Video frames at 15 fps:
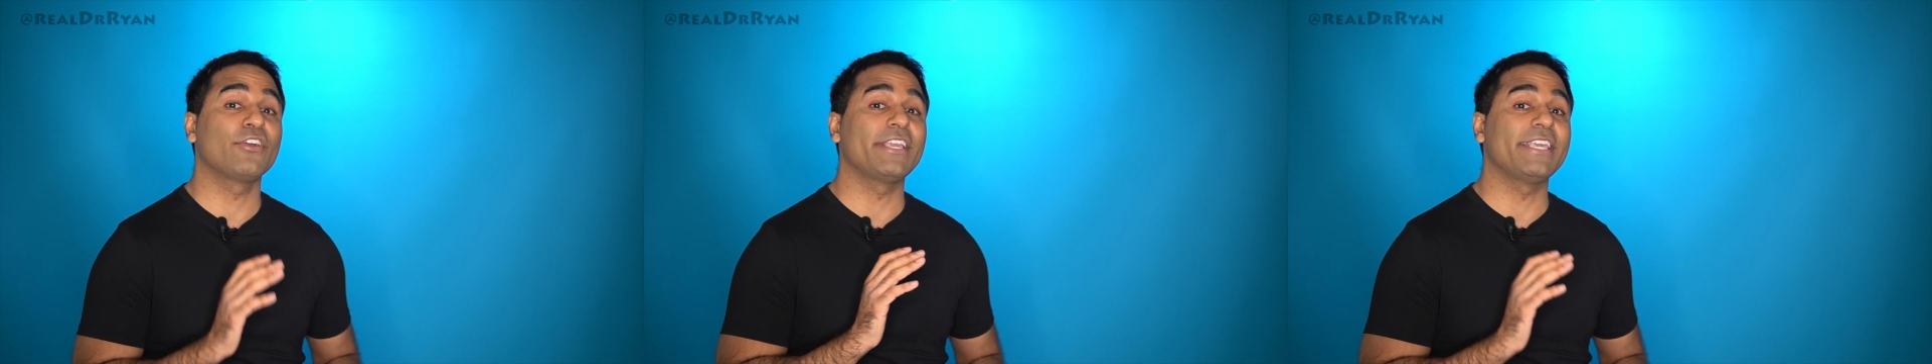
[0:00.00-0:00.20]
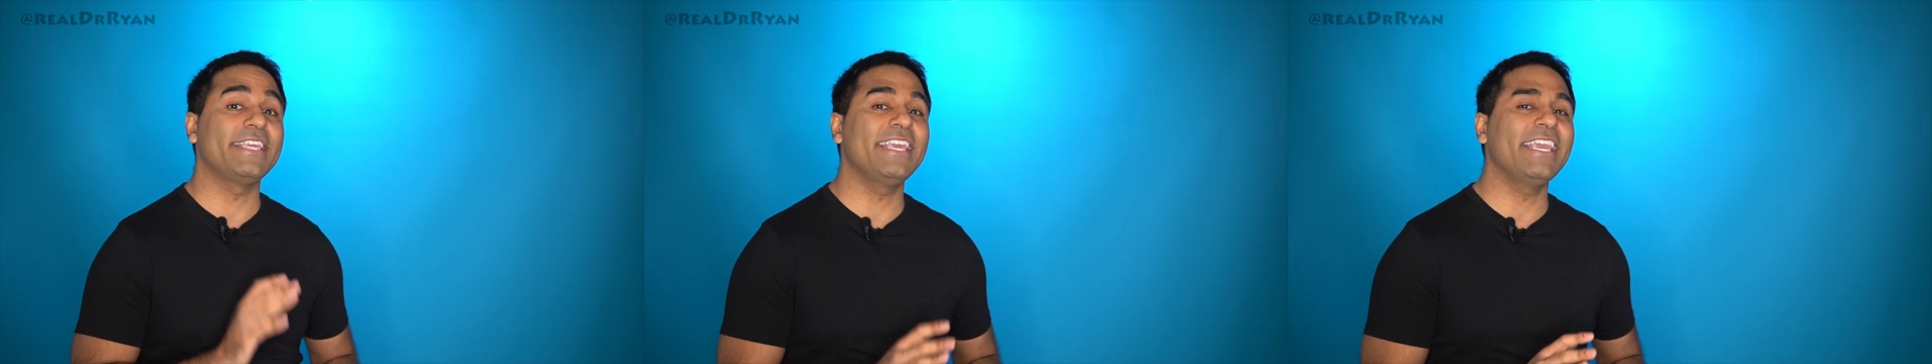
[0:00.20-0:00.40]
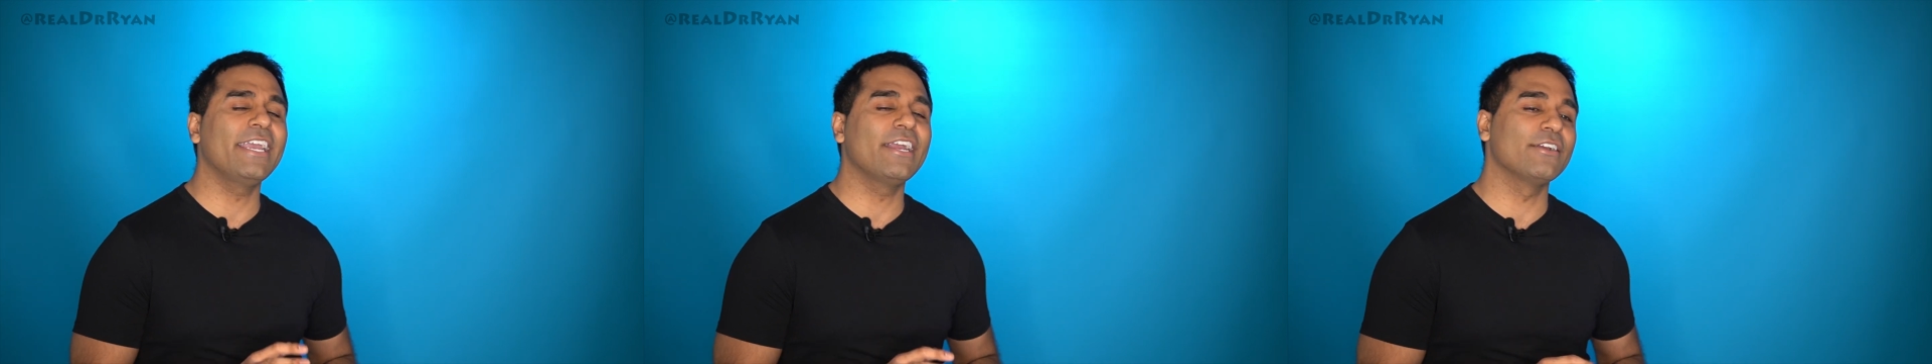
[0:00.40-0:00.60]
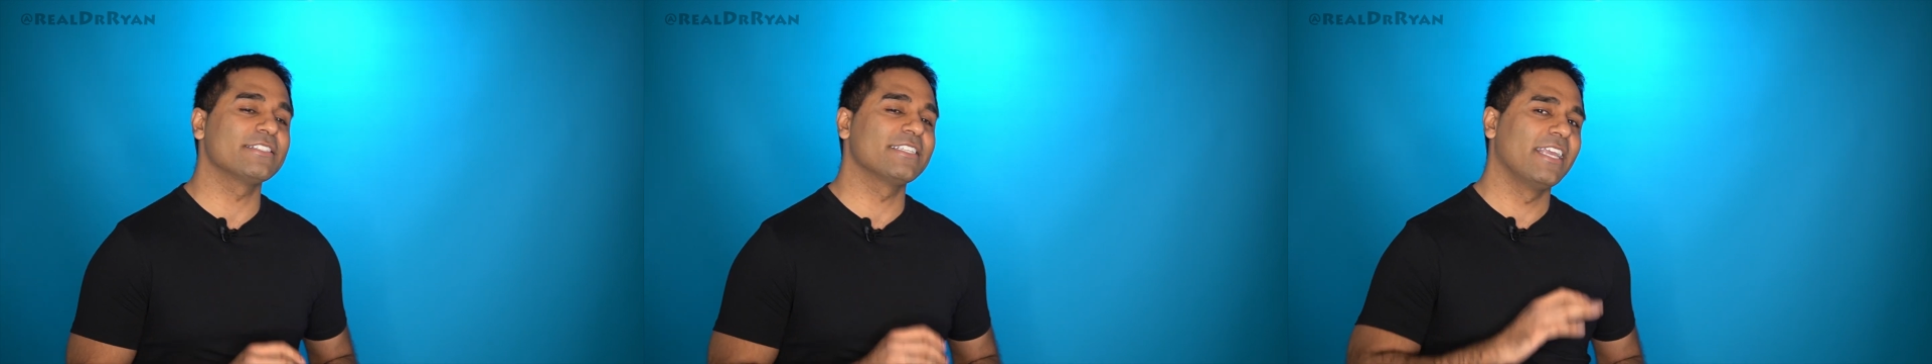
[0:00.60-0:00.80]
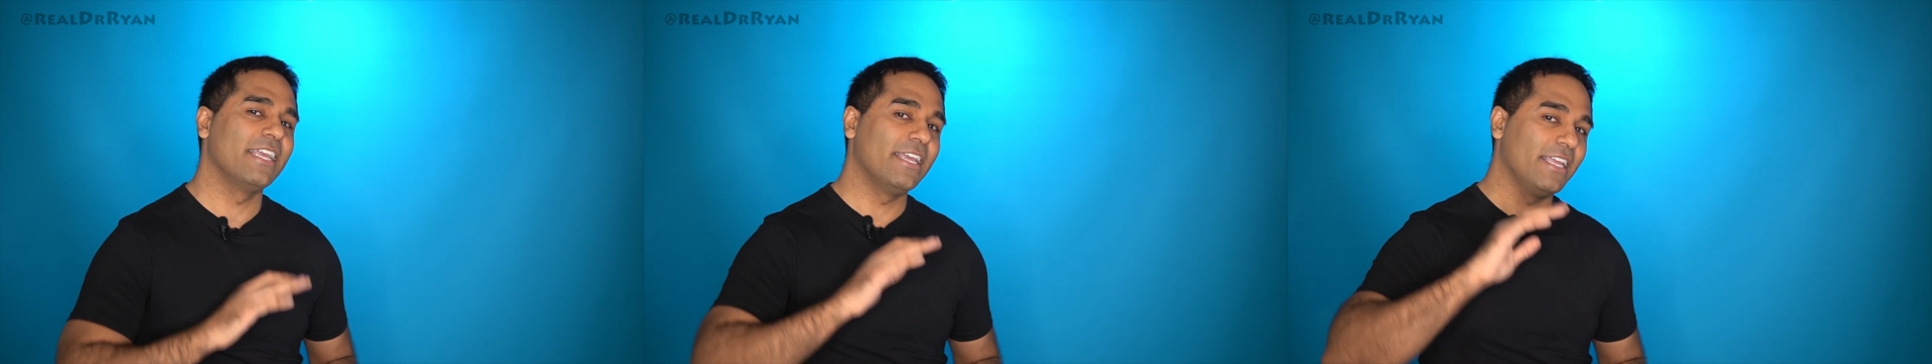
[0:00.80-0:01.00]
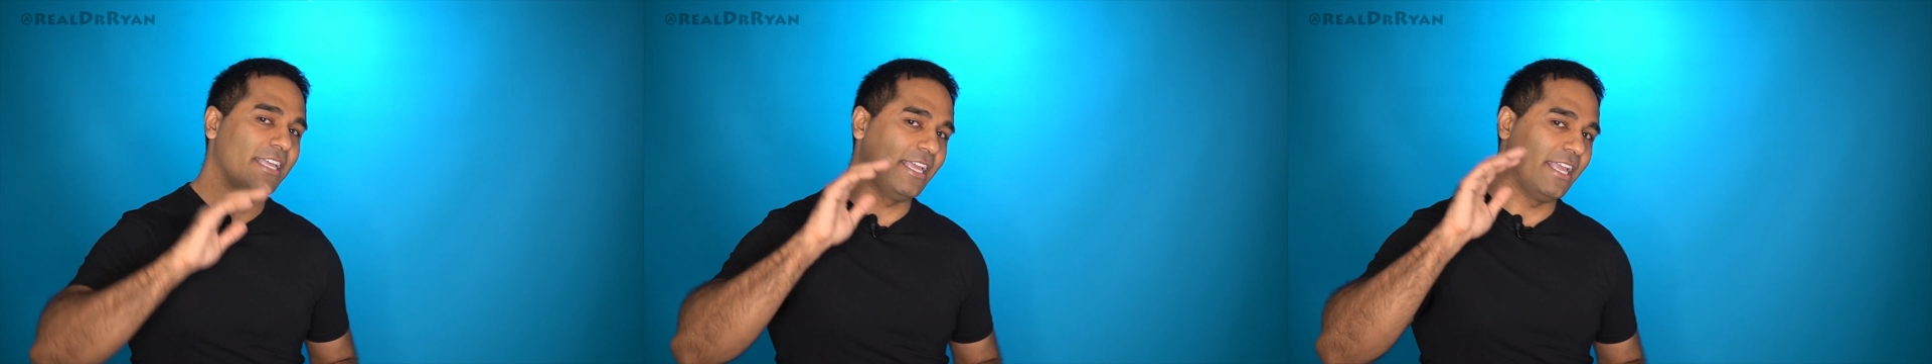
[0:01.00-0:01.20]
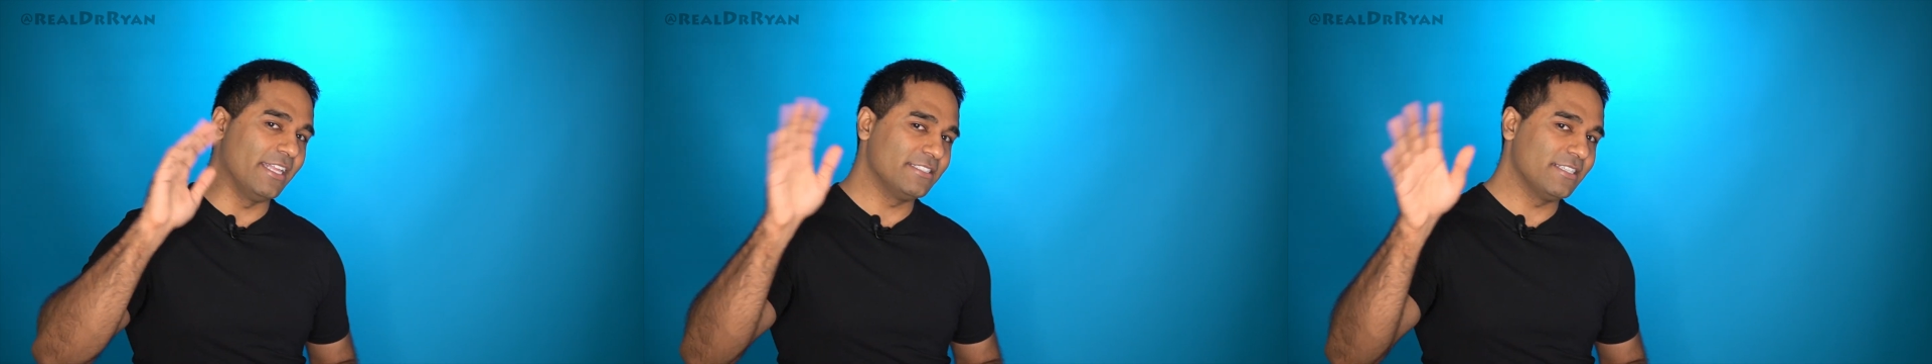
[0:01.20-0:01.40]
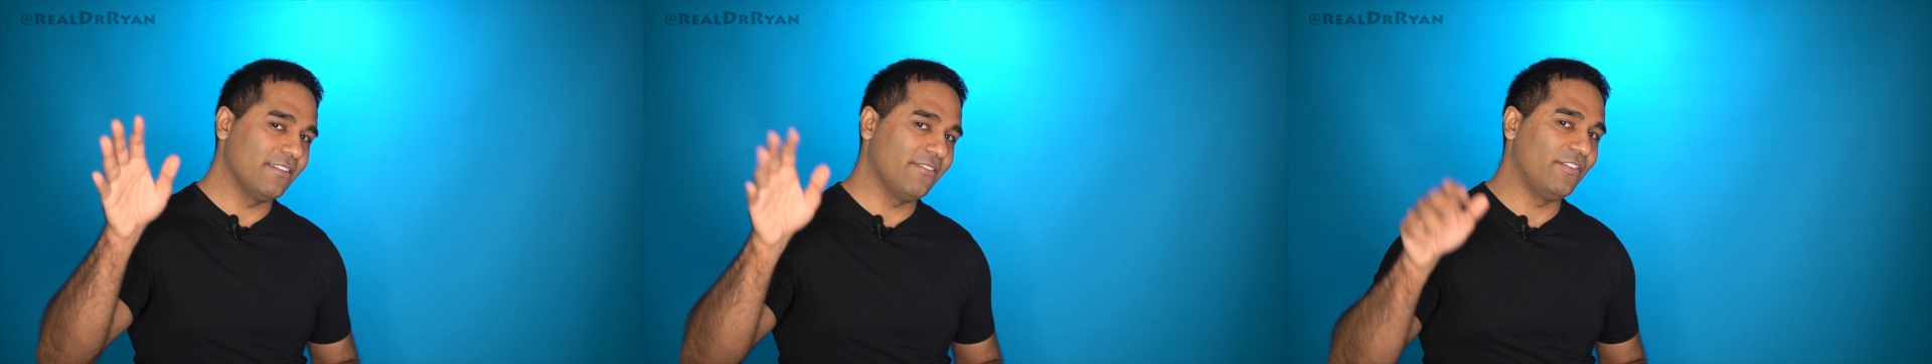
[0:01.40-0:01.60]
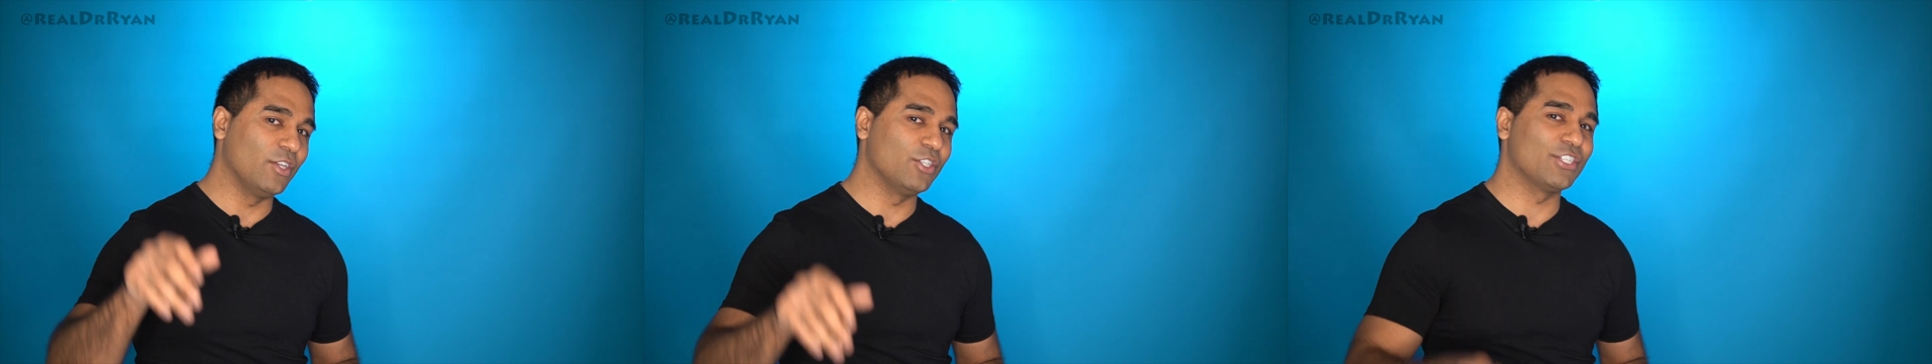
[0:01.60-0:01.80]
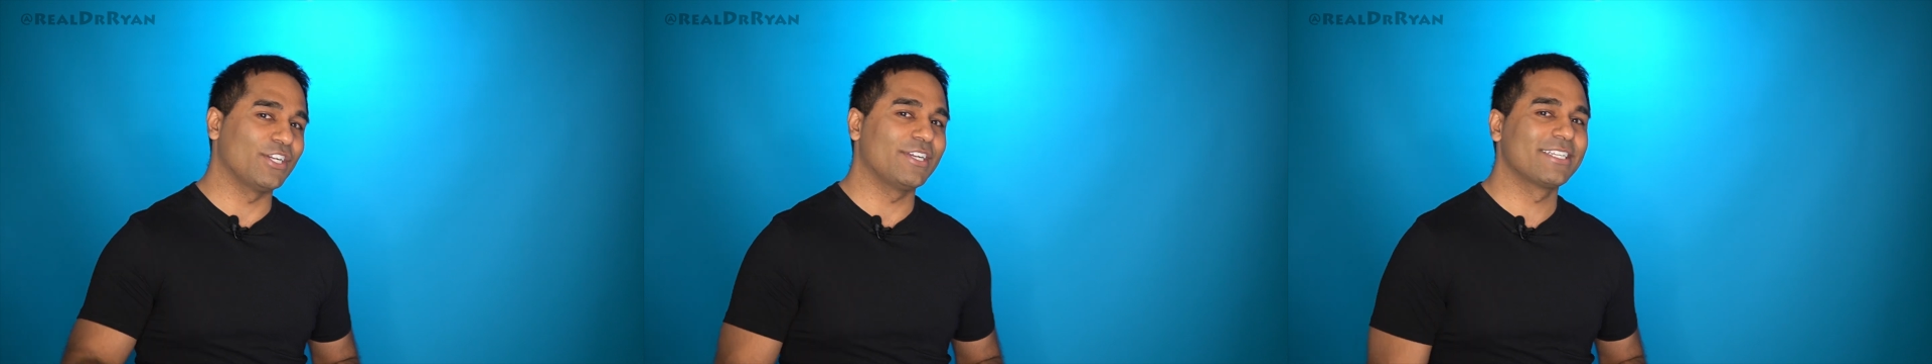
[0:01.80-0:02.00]
years into the
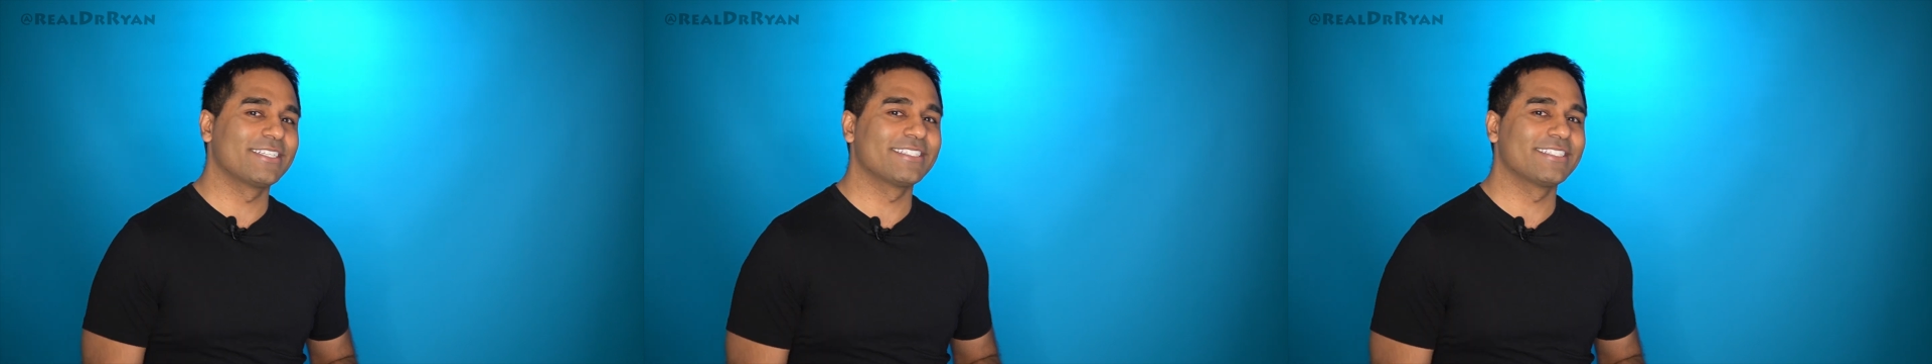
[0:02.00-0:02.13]
future.